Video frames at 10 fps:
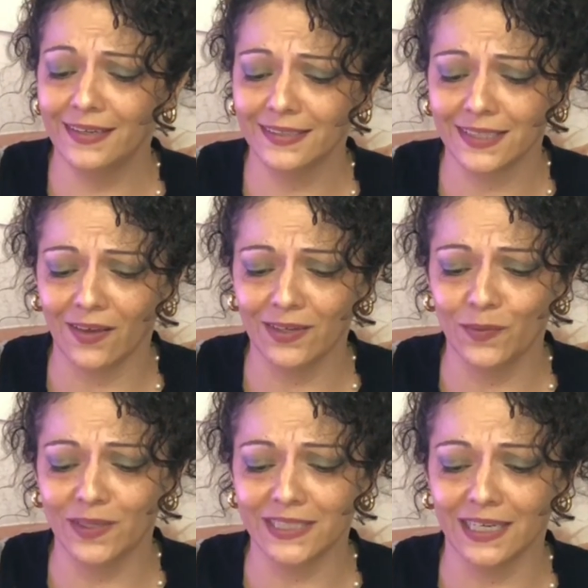it's only
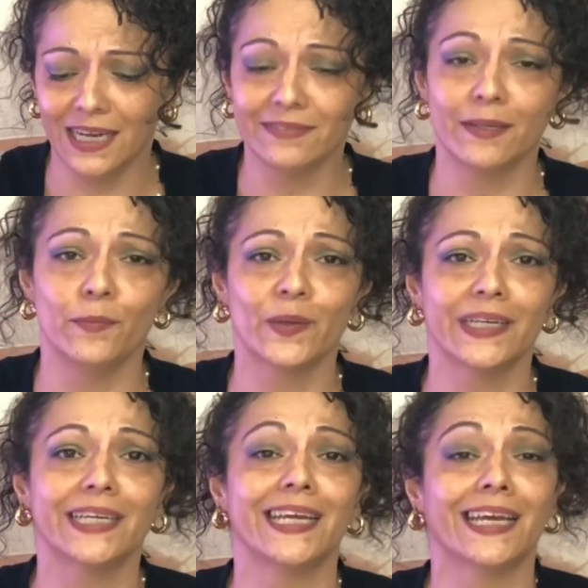once in a lifetime that we're
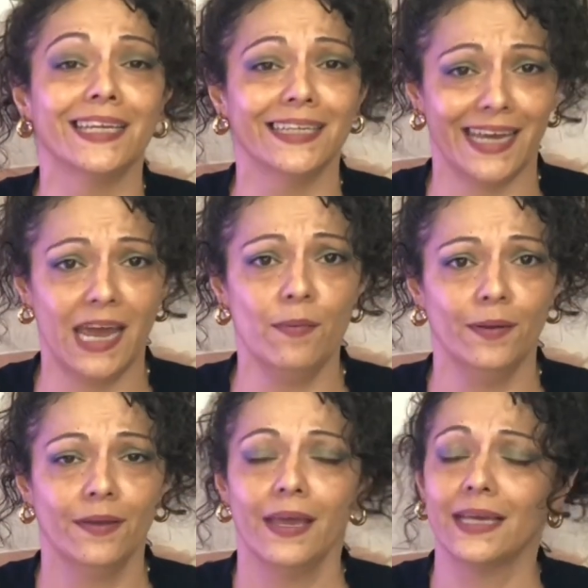gonna get a collab
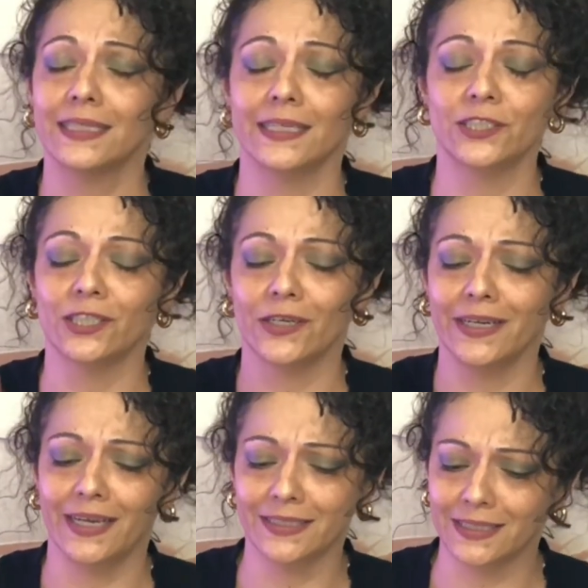as legendary
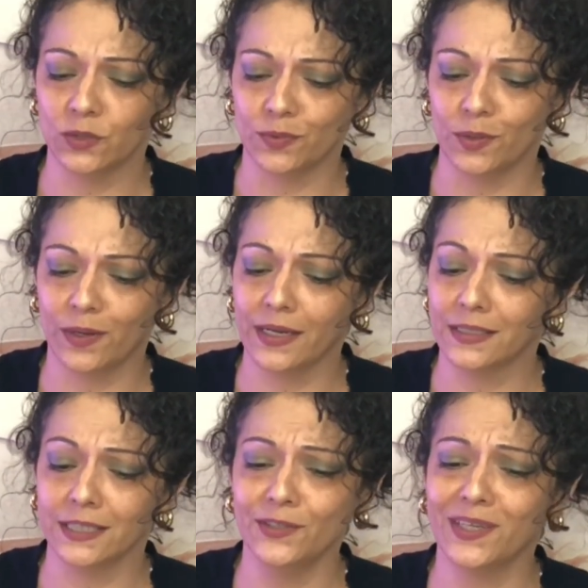as this one, okay?
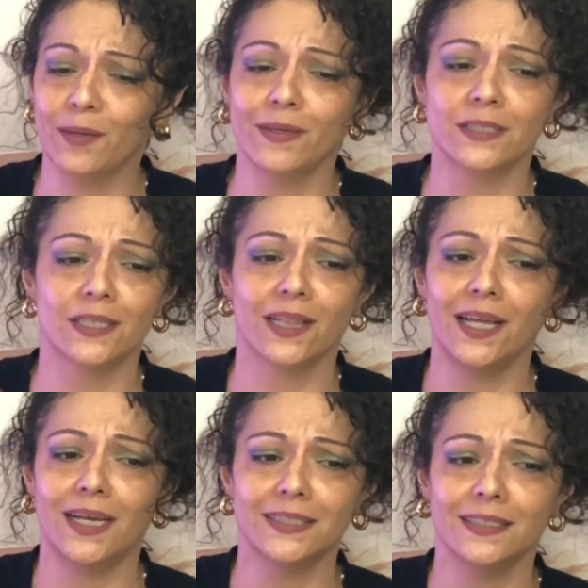Because Lil Kim gets in the
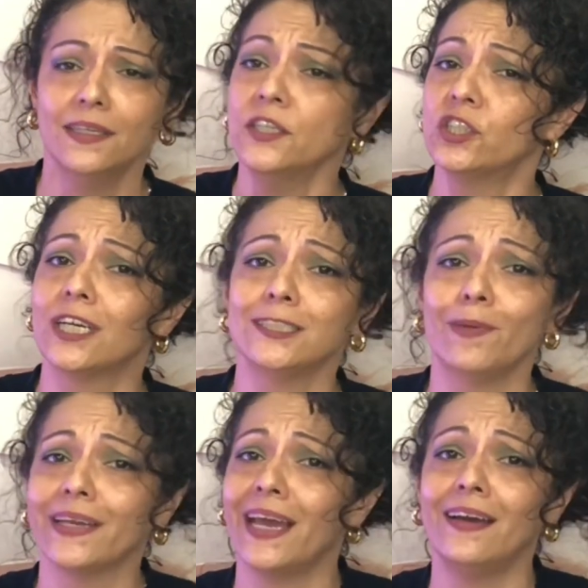closet, she comes
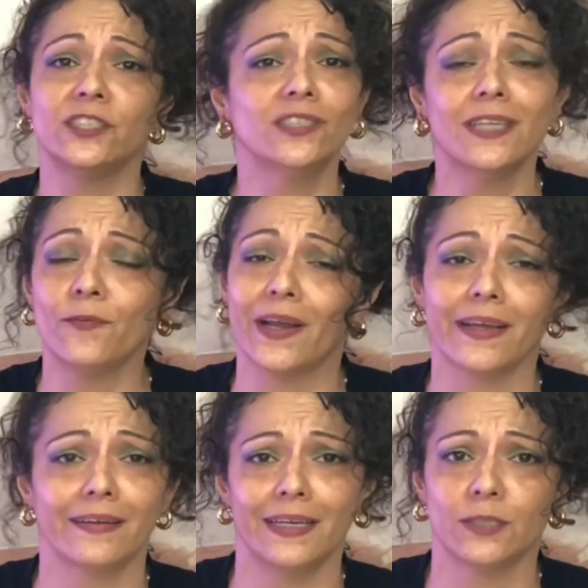back out, and she's
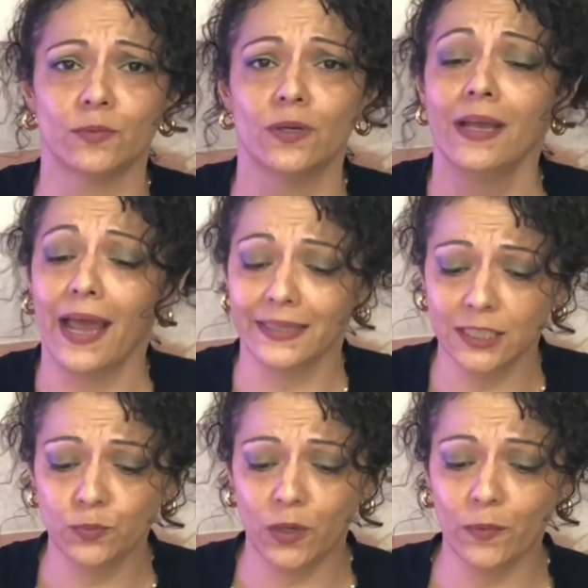unrecognizable. At
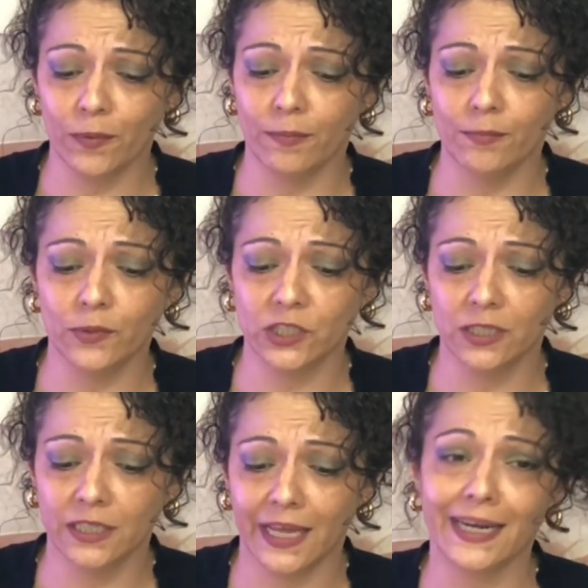this point, we remember what she
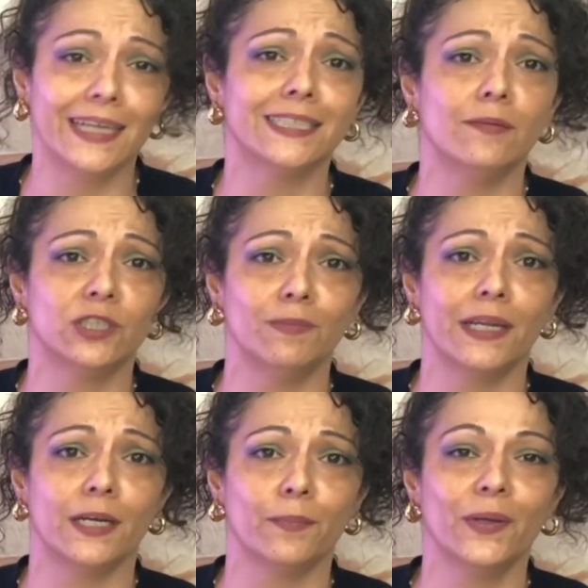looked like last time she made
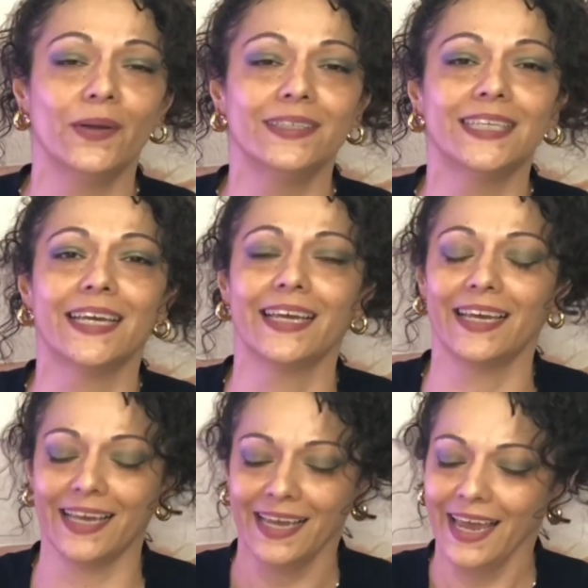an appearance,
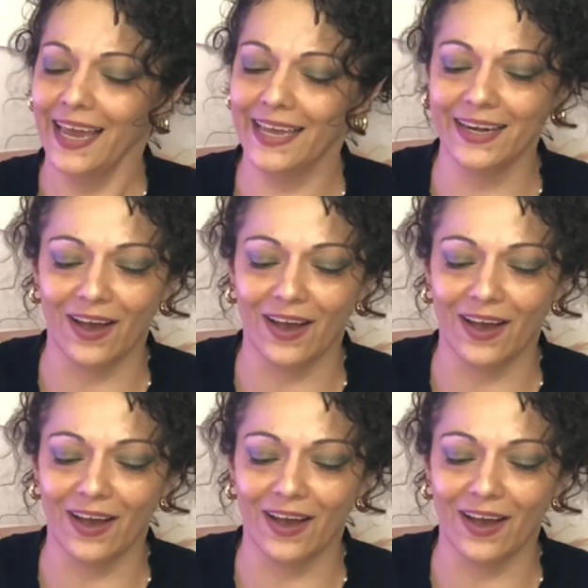and